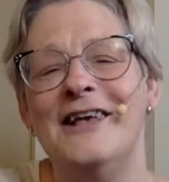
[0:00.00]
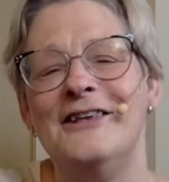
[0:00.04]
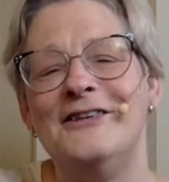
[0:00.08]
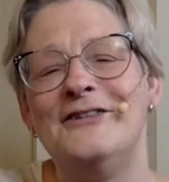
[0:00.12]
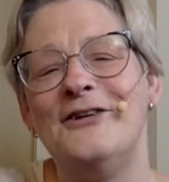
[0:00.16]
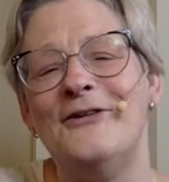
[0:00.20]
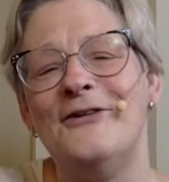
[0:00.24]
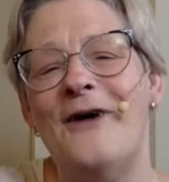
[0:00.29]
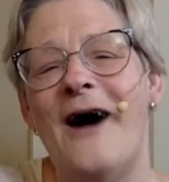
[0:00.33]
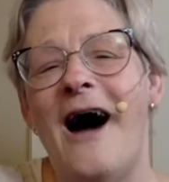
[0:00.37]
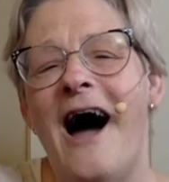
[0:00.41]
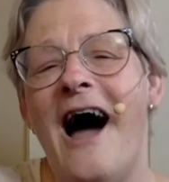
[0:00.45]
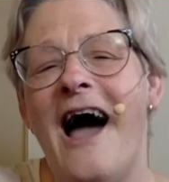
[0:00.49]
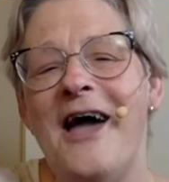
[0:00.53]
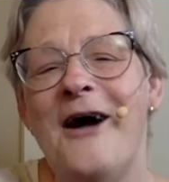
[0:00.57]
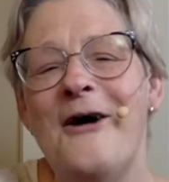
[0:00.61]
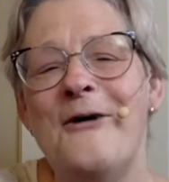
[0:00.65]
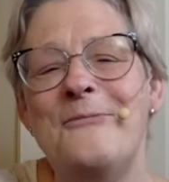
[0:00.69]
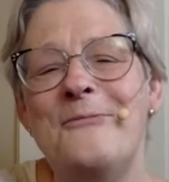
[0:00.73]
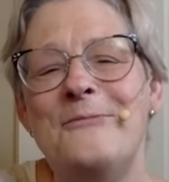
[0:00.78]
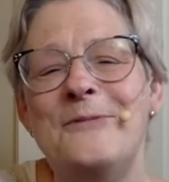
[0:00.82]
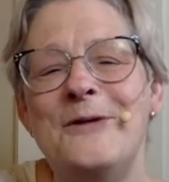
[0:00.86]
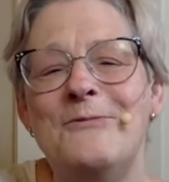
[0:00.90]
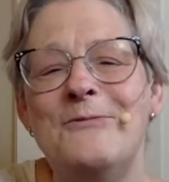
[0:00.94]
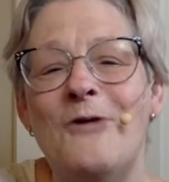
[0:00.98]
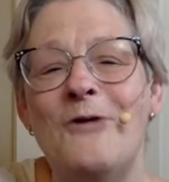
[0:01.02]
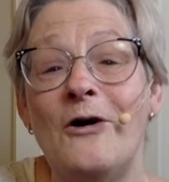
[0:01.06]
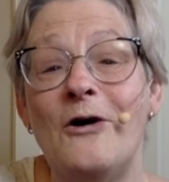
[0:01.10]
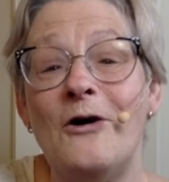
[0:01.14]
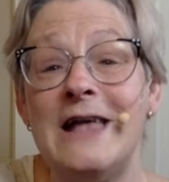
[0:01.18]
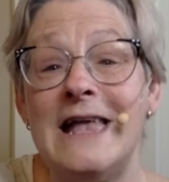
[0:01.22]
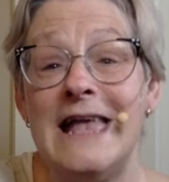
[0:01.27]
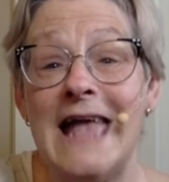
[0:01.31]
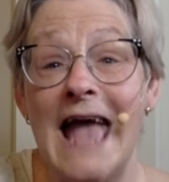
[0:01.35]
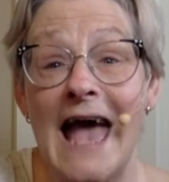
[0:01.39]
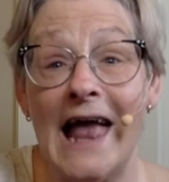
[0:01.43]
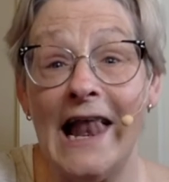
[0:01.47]
so I hope you will
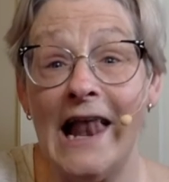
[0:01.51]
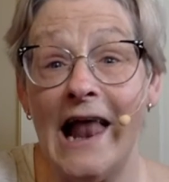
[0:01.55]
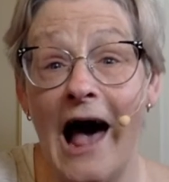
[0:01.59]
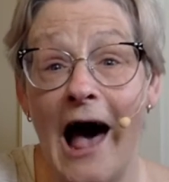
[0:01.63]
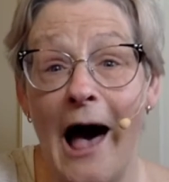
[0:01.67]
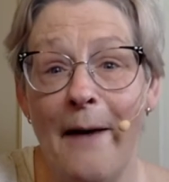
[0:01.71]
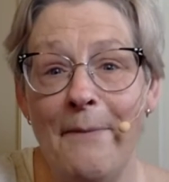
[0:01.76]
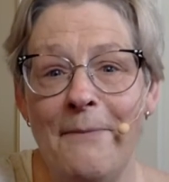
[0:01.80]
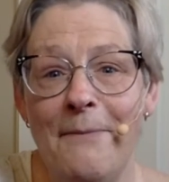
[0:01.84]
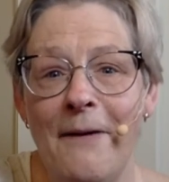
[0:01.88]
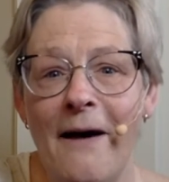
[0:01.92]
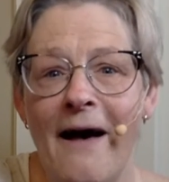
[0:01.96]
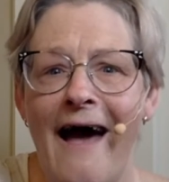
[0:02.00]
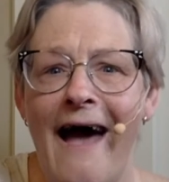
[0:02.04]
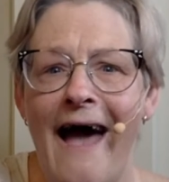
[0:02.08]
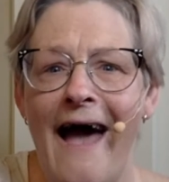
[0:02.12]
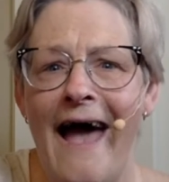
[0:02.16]
get up